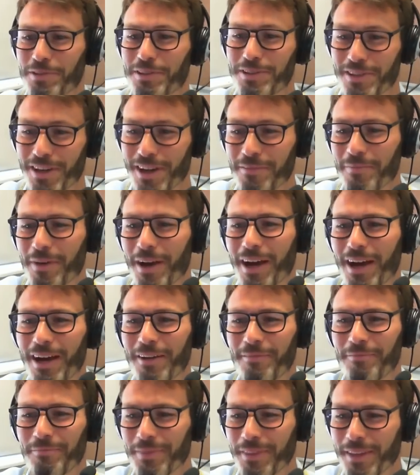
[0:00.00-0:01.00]
of the time.
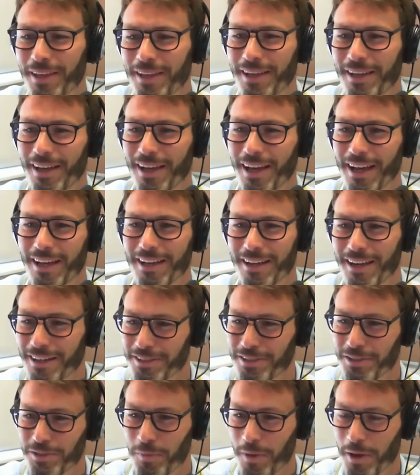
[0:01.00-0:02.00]
And I
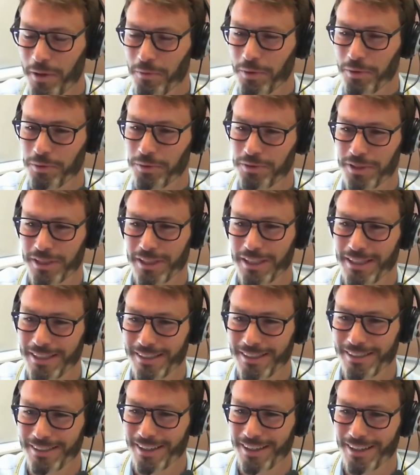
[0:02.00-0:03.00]
suspect we will
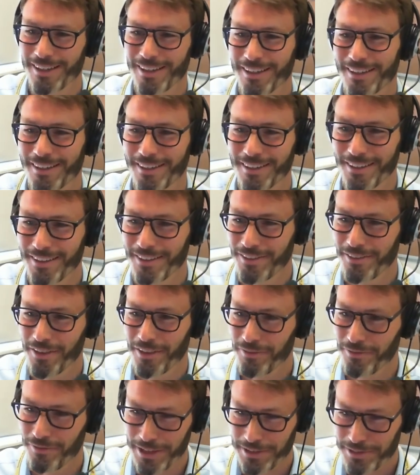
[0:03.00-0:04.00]
see
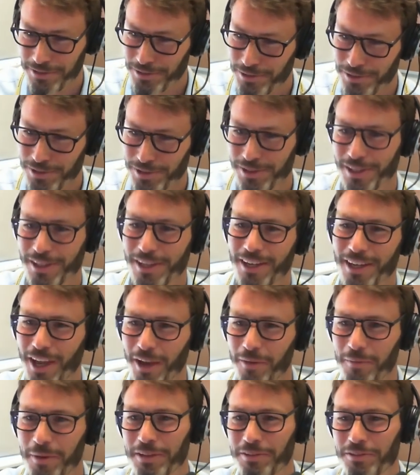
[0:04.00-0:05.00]
vessels
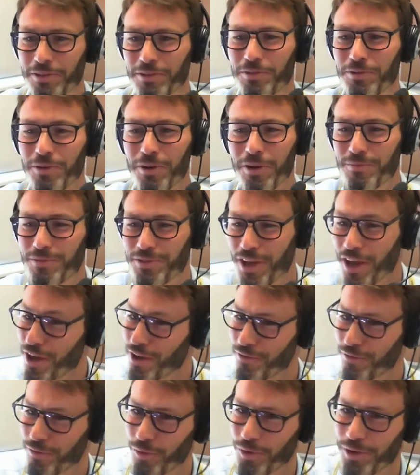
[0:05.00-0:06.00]
coming to
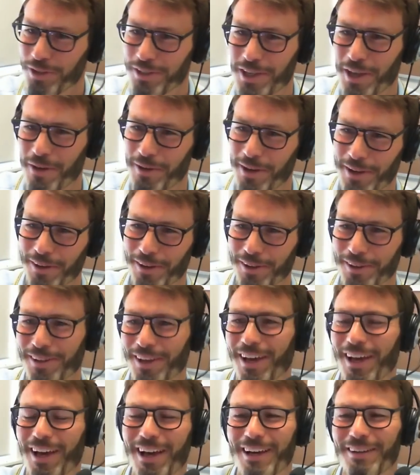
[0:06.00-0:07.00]
observe what is going on,
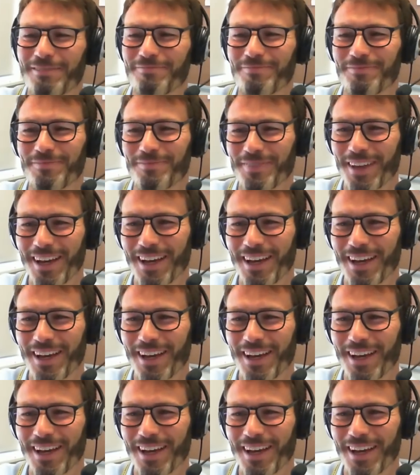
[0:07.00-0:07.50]
and